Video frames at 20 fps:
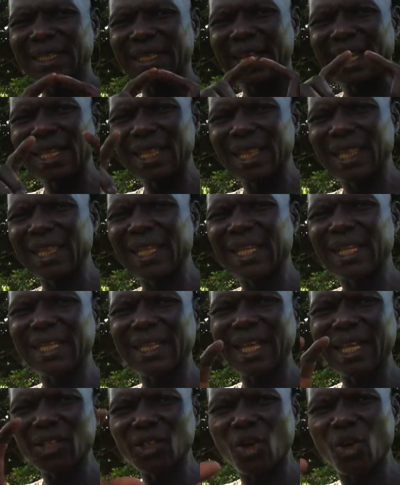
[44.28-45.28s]

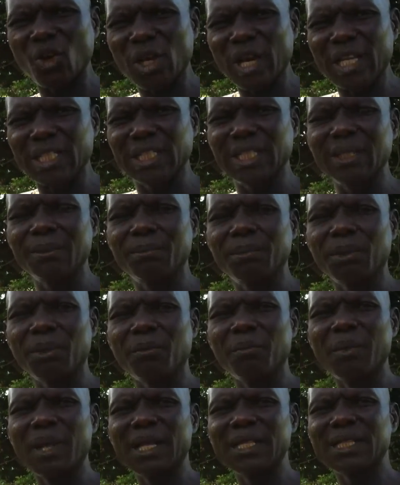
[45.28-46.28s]
that ownership
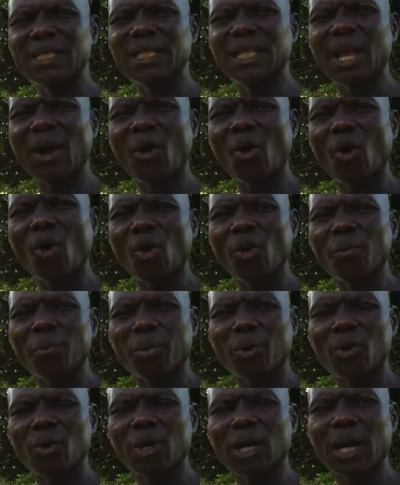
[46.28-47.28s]
makes the whole
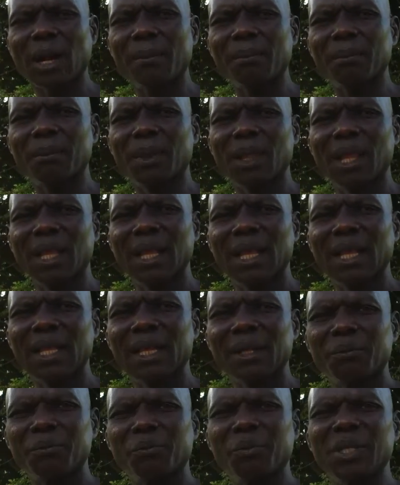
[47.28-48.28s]
program
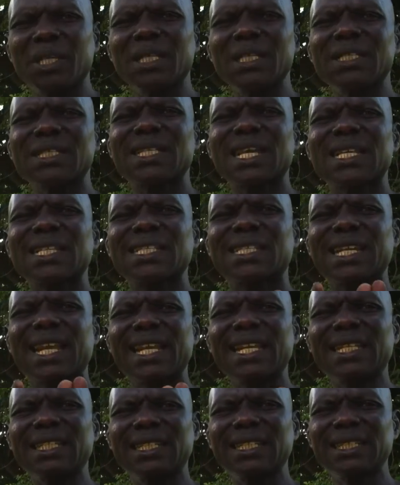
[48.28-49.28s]
be
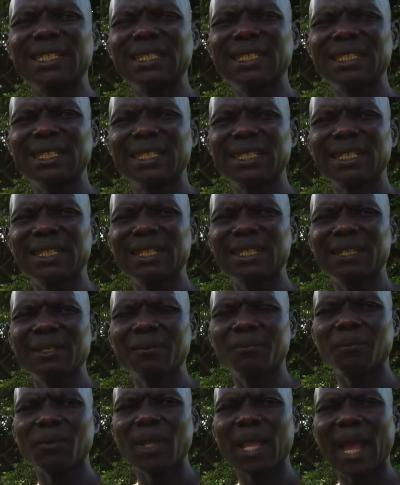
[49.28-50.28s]
sustained.
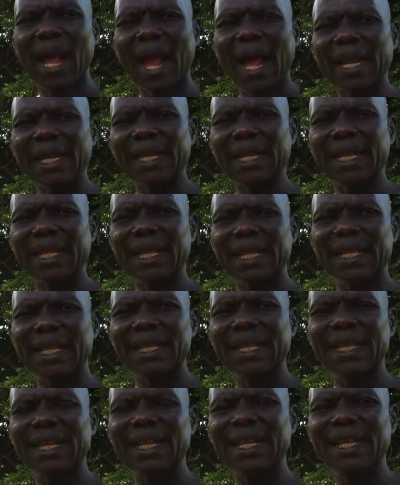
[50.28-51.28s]
And
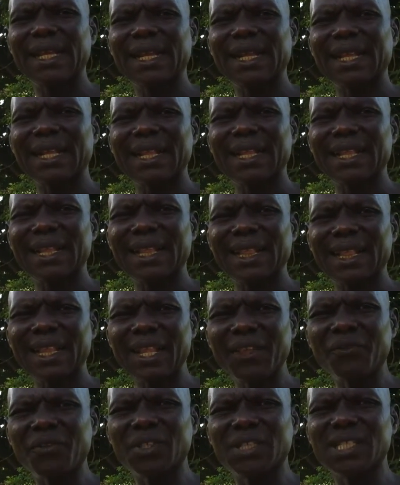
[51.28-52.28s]

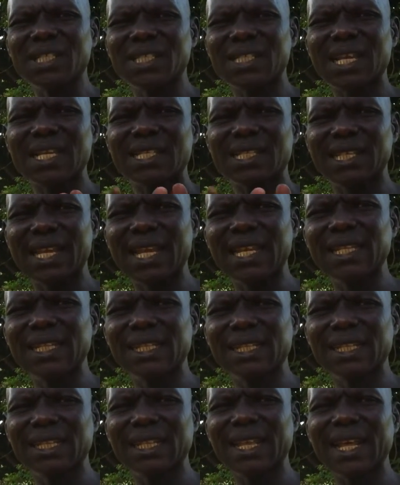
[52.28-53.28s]
if it is
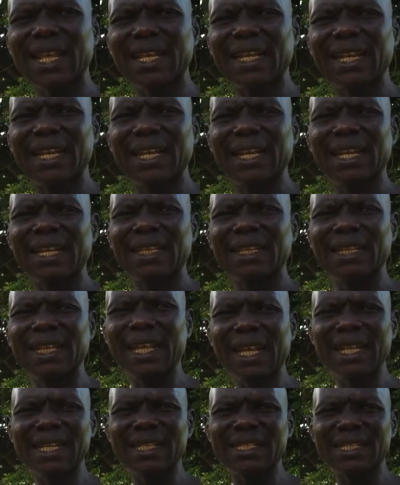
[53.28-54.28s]
sustained, then
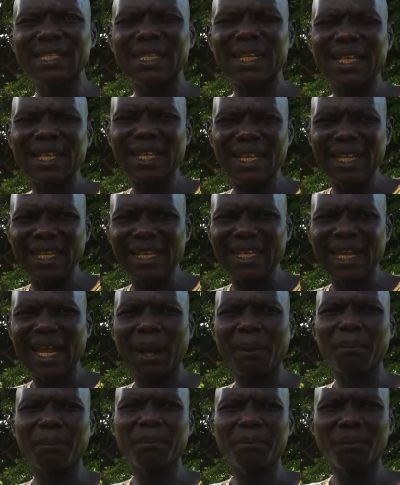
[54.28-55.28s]
there is
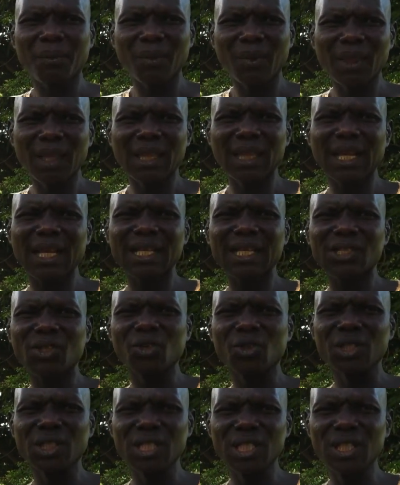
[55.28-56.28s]
income. There is
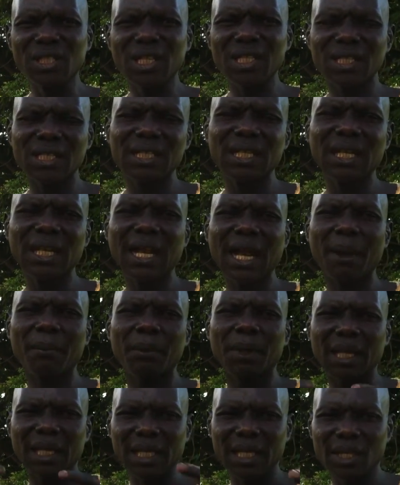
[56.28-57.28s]
continuous
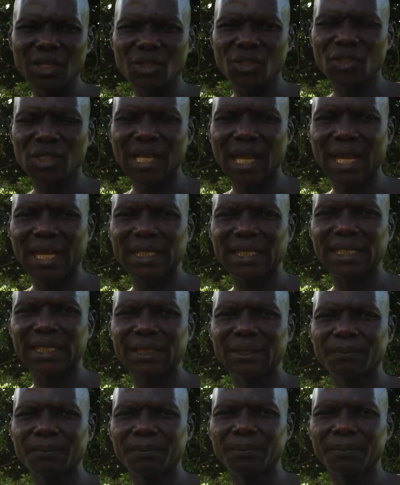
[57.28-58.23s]
income in a society.